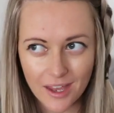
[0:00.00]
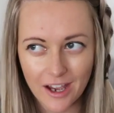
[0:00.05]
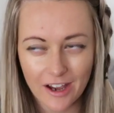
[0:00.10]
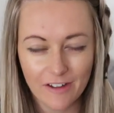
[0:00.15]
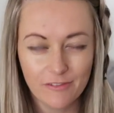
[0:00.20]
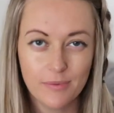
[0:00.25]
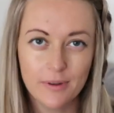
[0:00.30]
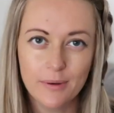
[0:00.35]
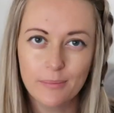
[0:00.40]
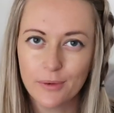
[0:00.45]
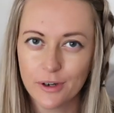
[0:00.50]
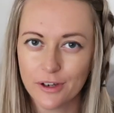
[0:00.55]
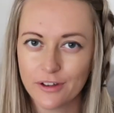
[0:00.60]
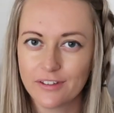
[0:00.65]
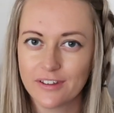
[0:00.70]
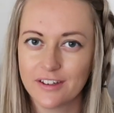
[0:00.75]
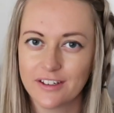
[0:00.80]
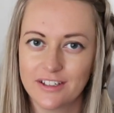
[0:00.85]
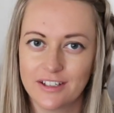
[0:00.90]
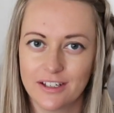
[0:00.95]
I've been
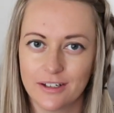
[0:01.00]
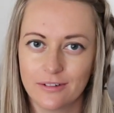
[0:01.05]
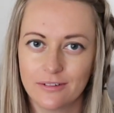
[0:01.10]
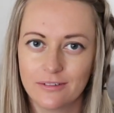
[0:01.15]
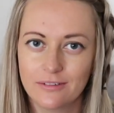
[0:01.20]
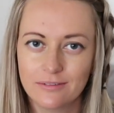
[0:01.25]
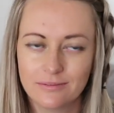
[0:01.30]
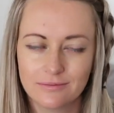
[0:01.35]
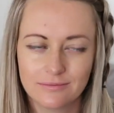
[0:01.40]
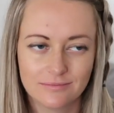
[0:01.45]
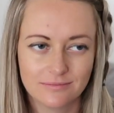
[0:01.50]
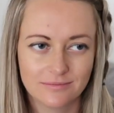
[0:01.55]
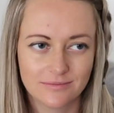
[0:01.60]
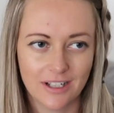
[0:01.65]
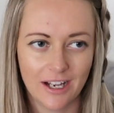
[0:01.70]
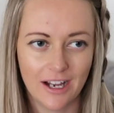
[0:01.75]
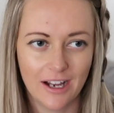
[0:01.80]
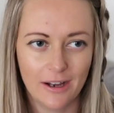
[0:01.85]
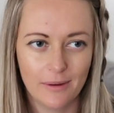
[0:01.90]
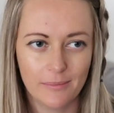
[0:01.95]
mostly chill.
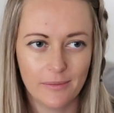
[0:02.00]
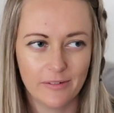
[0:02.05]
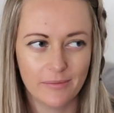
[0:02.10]
Um,